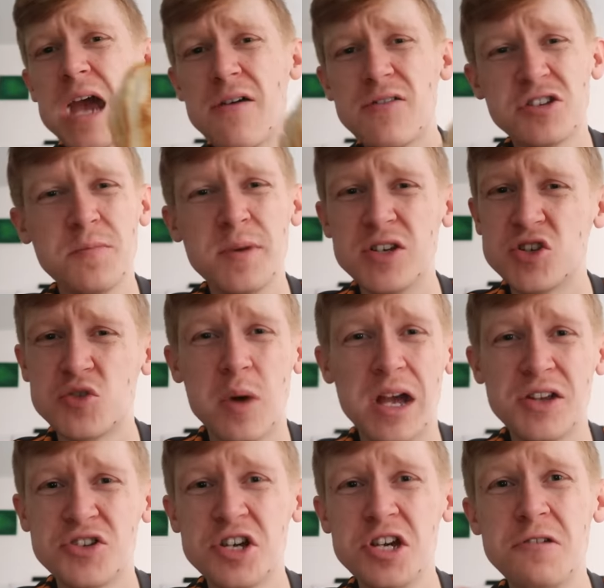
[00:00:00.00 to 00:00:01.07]
Yeah, it's a bit
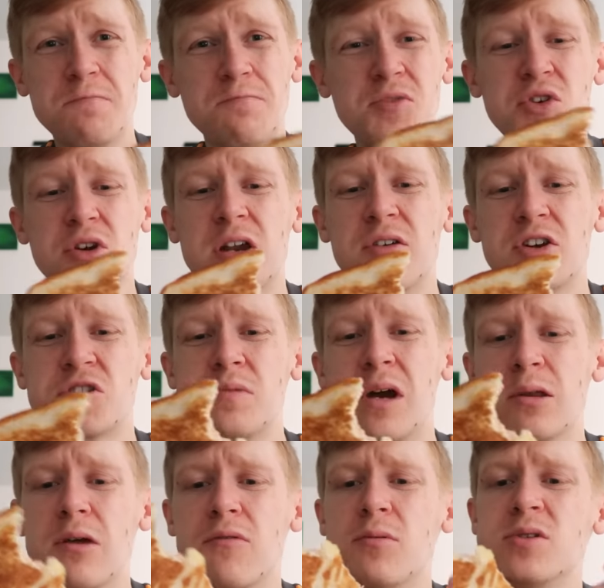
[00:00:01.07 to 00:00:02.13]
sweaty. You kind of
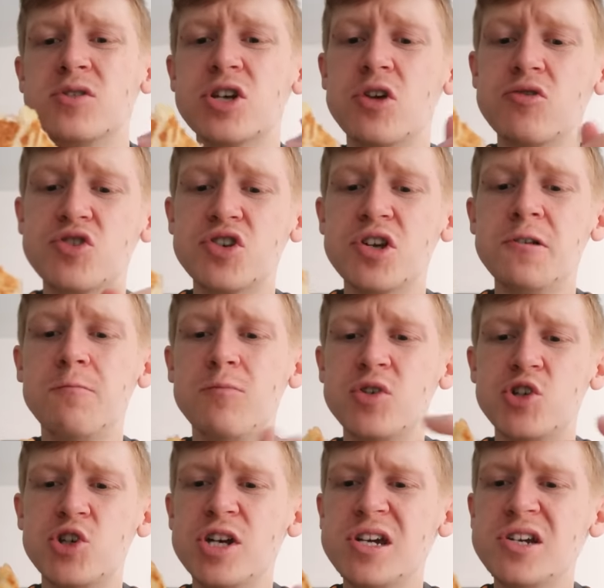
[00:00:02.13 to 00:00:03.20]
expect that from a toasty with
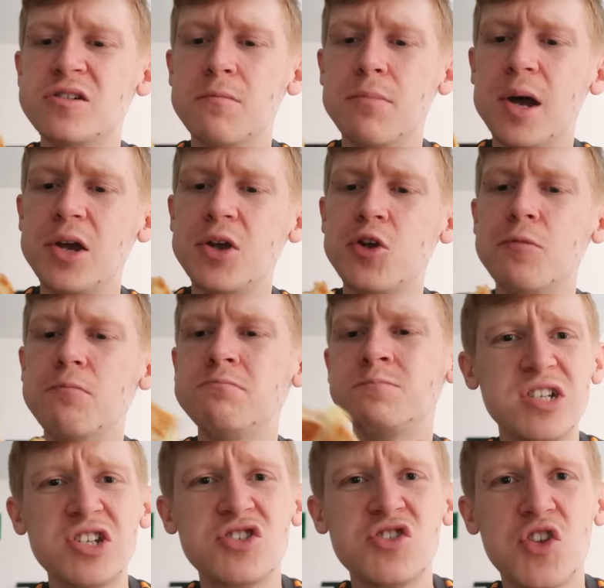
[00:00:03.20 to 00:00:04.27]
cheese and bacon.
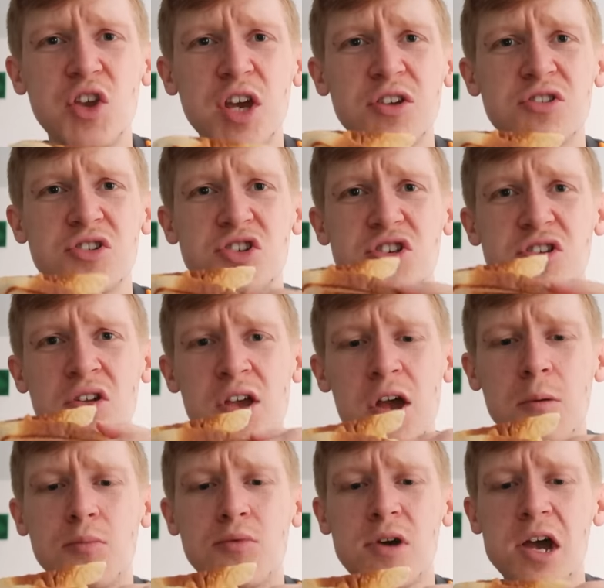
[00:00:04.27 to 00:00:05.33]
Decent thickness on the
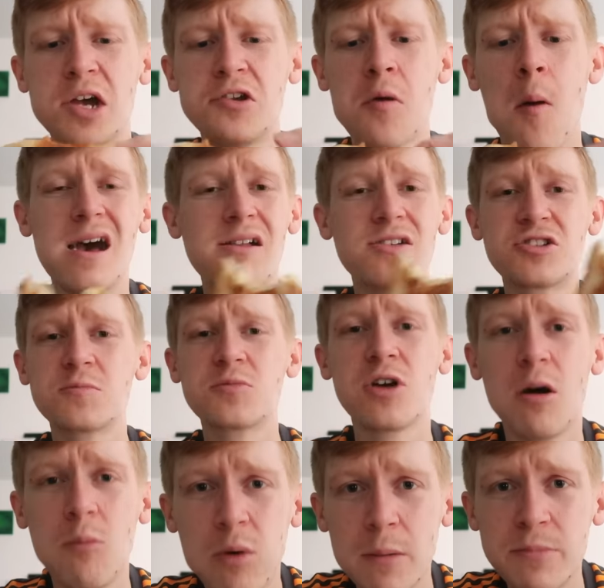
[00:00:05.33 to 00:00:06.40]
old bread. Yeah, there's some
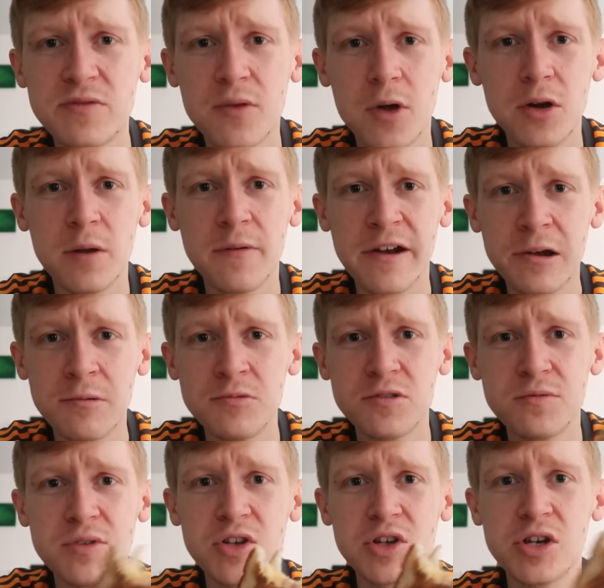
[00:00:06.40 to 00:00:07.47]
cobwebs flying around
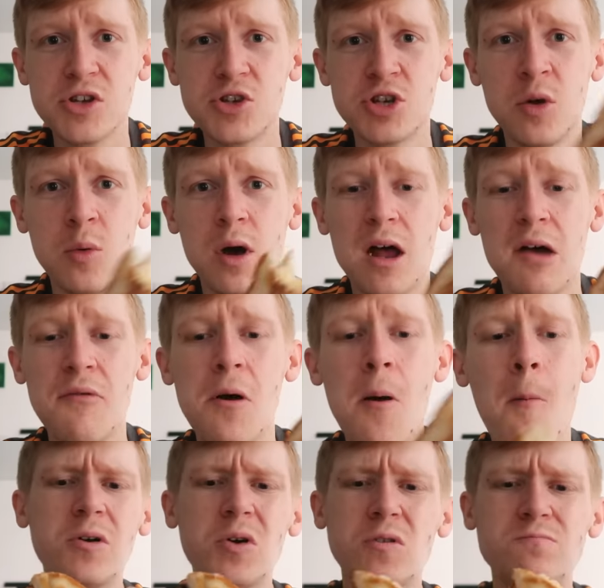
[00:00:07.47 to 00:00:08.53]
in the kitchen or
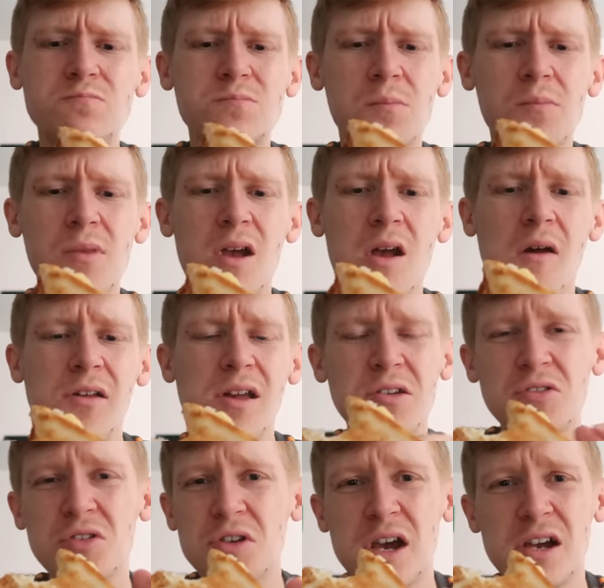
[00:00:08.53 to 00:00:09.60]
whatever. But at the
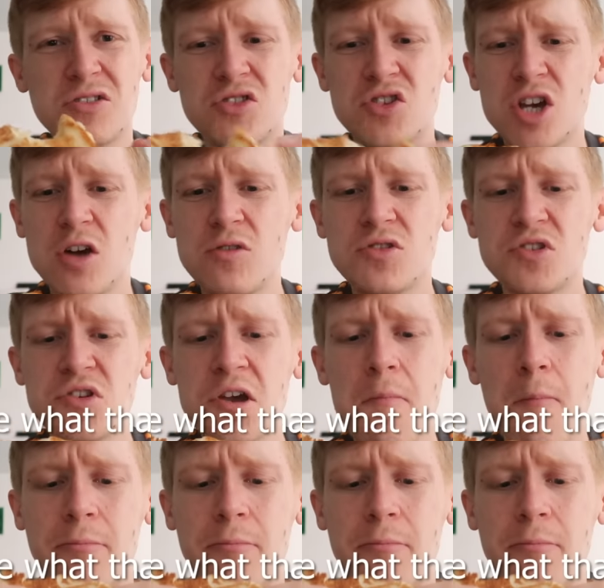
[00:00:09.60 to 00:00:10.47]
end of the day, it's a toasty.